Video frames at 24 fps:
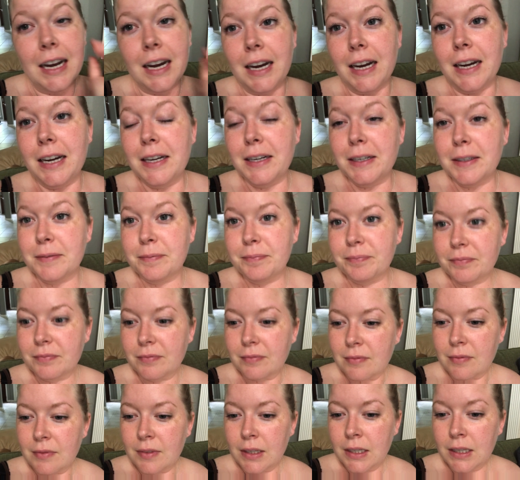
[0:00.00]
Um,
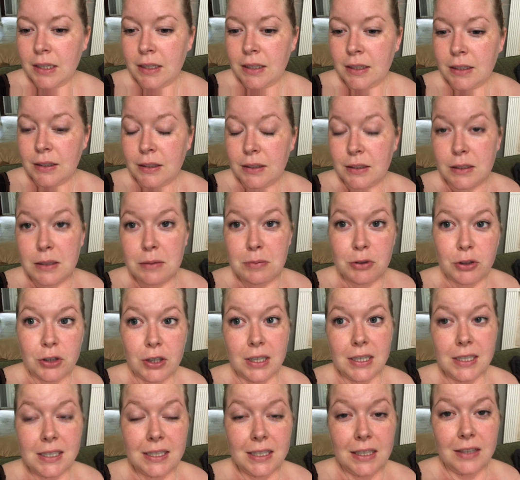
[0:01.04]
so I'm gonna
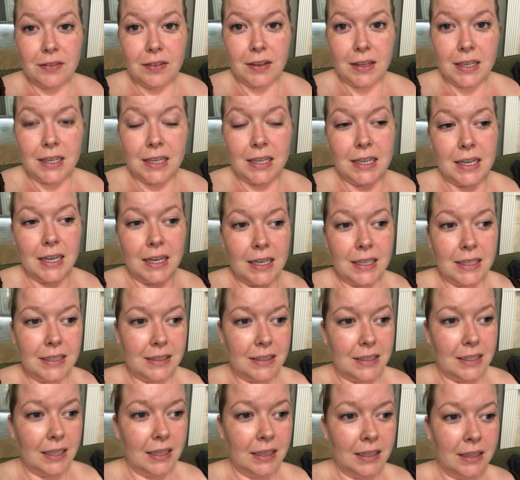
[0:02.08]
try to see if I can
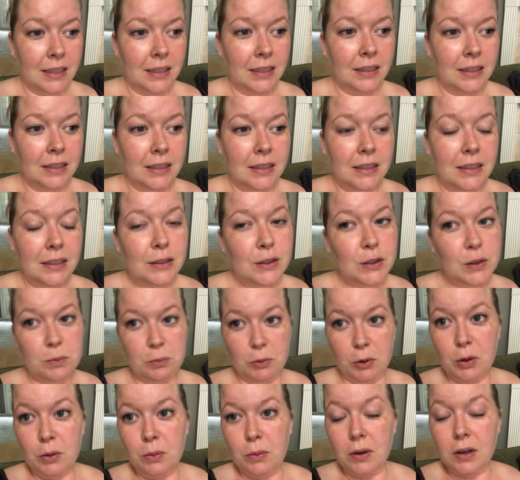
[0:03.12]
get some
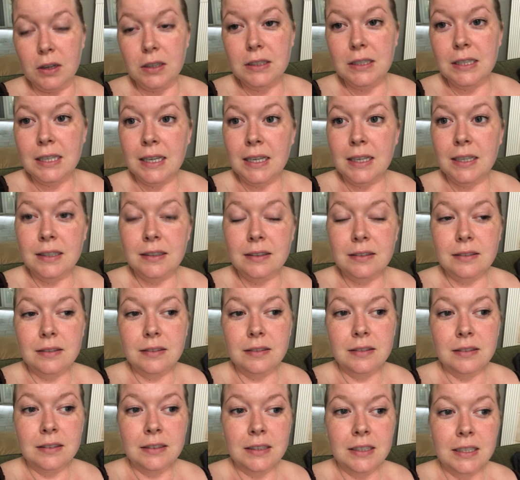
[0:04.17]
more words in
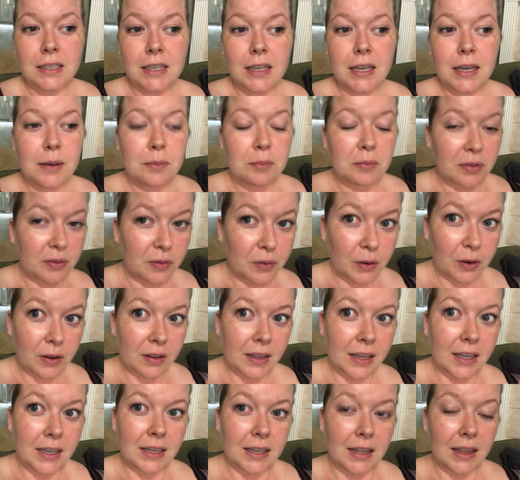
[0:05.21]
before
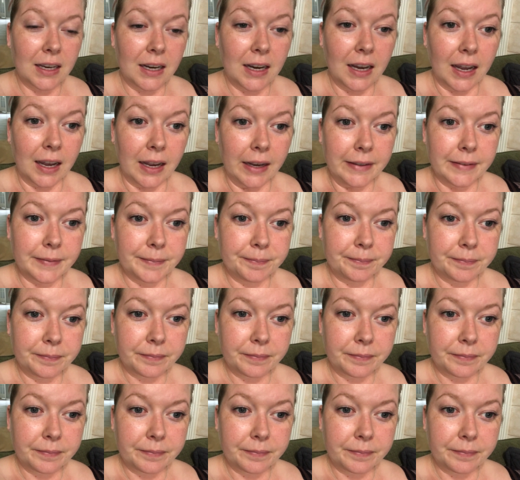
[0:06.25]
the end of the day.